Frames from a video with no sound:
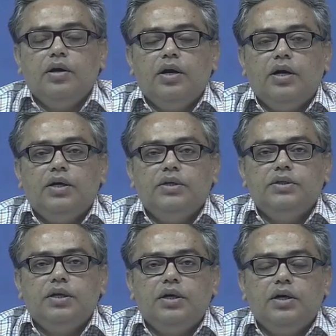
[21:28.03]
and in
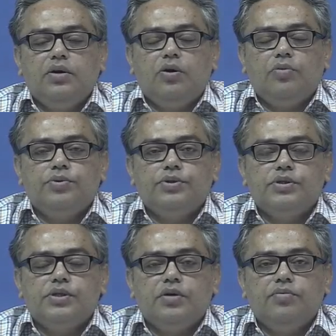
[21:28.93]
general incorporation
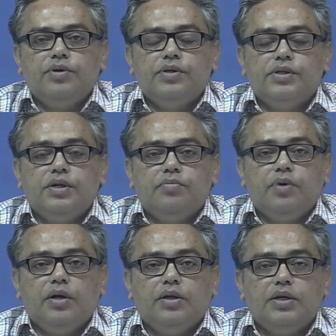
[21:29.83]
certificate sent
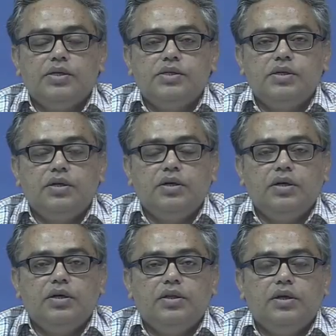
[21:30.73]
by the register
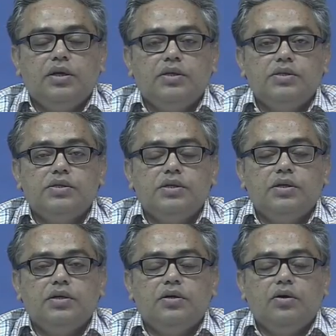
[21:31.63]
in the
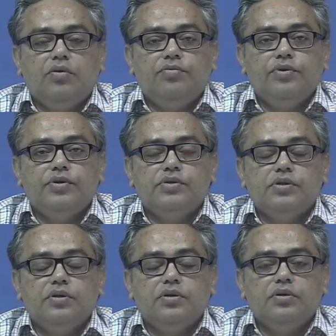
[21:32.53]
register office,
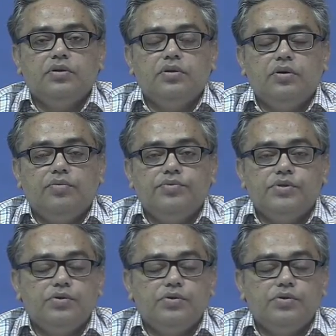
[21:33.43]
uh, office,